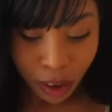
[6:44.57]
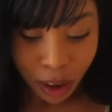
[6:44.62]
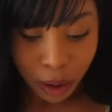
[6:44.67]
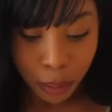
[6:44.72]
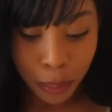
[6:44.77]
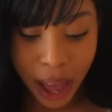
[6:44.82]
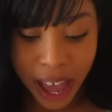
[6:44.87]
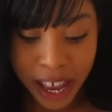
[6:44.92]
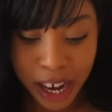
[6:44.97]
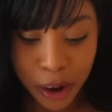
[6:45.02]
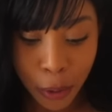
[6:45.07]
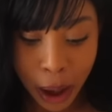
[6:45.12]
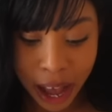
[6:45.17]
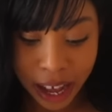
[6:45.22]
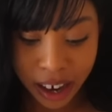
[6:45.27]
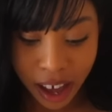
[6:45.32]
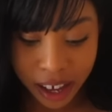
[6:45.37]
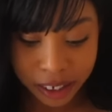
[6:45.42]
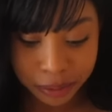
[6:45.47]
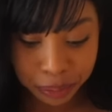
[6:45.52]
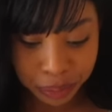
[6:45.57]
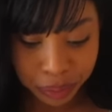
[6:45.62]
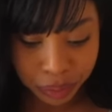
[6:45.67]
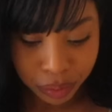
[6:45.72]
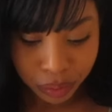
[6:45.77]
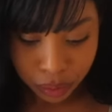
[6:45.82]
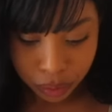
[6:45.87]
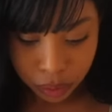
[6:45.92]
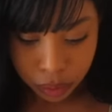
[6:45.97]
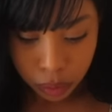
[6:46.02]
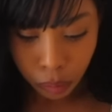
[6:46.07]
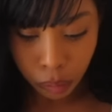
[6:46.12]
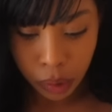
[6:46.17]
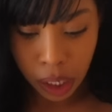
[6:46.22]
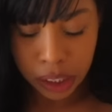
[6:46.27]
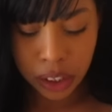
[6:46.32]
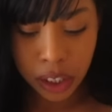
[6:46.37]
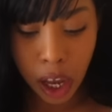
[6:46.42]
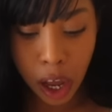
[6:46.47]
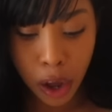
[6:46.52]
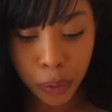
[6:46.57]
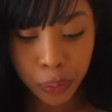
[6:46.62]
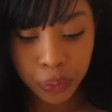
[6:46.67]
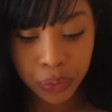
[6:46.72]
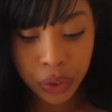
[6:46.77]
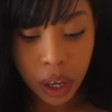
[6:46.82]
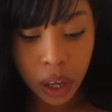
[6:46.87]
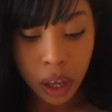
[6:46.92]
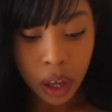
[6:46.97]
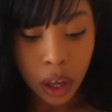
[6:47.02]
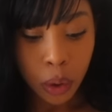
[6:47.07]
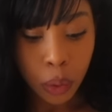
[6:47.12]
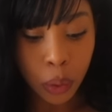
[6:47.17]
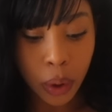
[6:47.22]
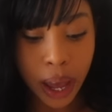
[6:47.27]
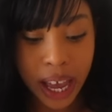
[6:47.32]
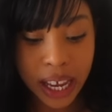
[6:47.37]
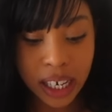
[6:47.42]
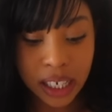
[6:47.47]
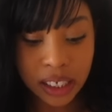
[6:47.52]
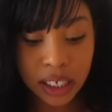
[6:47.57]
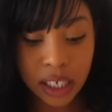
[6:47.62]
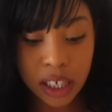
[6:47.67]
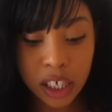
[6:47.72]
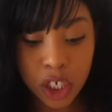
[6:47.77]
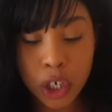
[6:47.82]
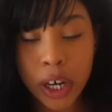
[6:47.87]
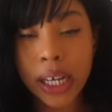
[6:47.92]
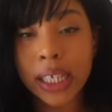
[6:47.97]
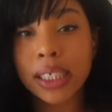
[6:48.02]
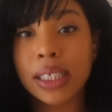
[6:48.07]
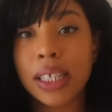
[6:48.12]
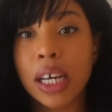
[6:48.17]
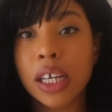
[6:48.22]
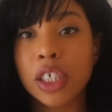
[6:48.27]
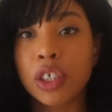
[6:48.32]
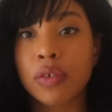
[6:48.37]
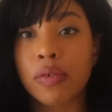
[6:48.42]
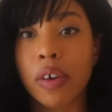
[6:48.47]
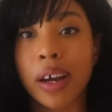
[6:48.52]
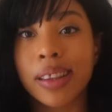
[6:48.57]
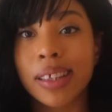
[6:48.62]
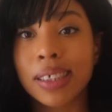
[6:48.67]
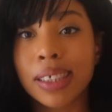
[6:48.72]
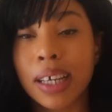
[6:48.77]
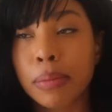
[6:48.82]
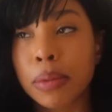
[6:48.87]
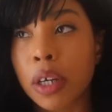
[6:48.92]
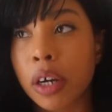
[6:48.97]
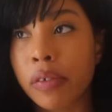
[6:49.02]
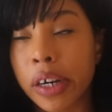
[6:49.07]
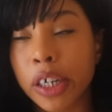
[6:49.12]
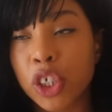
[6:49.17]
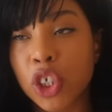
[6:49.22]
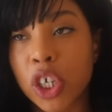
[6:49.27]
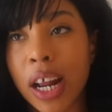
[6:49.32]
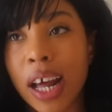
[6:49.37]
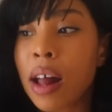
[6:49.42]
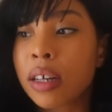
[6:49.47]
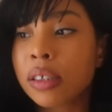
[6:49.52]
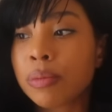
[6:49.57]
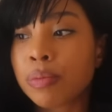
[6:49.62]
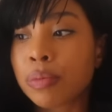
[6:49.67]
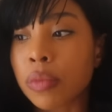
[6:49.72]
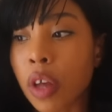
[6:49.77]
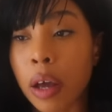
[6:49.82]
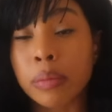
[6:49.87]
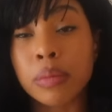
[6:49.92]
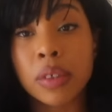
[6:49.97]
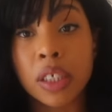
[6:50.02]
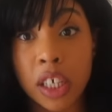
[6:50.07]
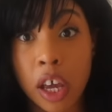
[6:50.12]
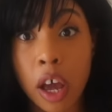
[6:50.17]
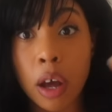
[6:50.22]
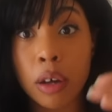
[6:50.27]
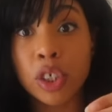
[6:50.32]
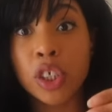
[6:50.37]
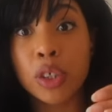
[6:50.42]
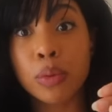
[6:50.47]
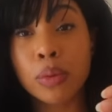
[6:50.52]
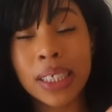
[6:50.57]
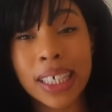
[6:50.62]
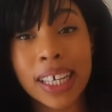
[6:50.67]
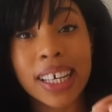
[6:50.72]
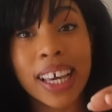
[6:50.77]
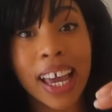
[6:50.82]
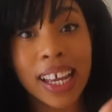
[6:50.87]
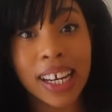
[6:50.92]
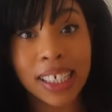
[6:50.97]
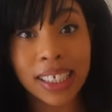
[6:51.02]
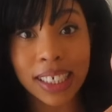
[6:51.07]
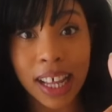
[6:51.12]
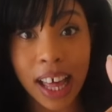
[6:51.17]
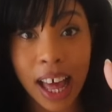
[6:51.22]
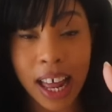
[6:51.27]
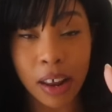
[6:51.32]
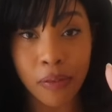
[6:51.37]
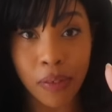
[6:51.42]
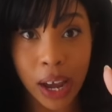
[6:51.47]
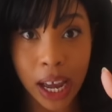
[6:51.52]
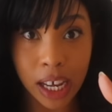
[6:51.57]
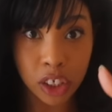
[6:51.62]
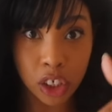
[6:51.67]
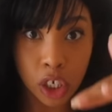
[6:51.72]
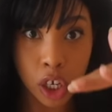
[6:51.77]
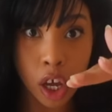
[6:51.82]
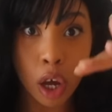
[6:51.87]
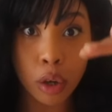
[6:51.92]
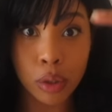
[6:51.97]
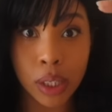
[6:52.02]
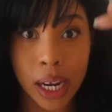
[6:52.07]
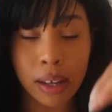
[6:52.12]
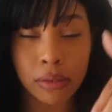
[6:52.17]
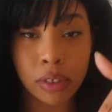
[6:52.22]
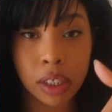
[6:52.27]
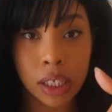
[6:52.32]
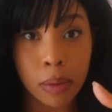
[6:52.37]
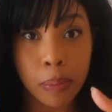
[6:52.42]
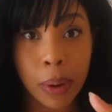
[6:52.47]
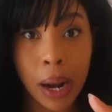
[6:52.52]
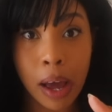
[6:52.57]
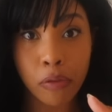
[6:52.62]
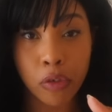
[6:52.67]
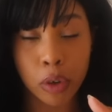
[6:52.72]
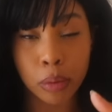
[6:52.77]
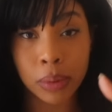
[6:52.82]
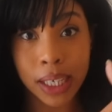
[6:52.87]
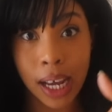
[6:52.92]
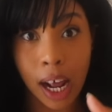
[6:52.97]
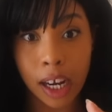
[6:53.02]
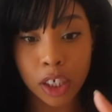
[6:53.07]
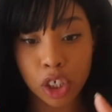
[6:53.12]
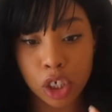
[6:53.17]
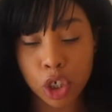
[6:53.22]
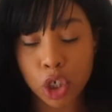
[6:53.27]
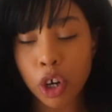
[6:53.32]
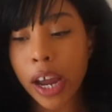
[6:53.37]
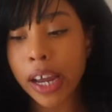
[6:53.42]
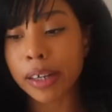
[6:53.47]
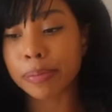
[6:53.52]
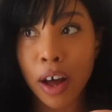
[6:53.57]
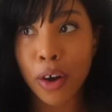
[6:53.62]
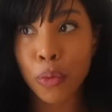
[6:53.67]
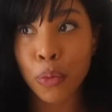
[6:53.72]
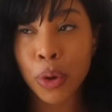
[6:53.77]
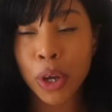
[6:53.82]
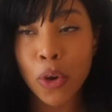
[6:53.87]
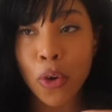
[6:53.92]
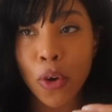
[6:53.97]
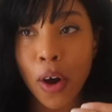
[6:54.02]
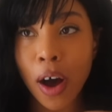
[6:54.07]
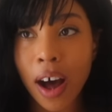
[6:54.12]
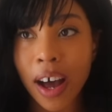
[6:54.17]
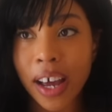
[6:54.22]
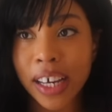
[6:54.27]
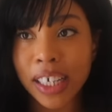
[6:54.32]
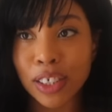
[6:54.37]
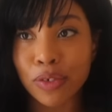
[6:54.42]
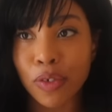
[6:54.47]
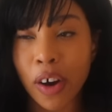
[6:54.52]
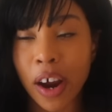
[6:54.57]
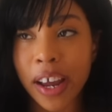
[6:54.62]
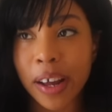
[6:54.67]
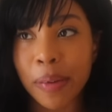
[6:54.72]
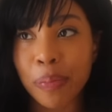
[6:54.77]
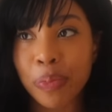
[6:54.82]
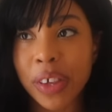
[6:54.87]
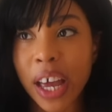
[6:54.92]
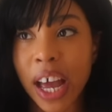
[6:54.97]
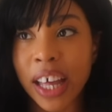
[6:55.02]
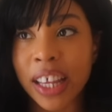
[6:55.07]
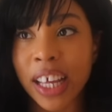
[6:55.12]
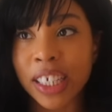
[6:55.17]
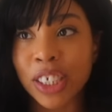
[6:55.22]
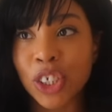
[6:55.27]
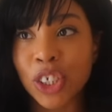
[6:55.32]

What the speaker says: But anyway, like, so we're heading to the train station, right, in the same direction to go. She was getting into the elevator to go down to the platform to catch the train. We caught eyes, right, and then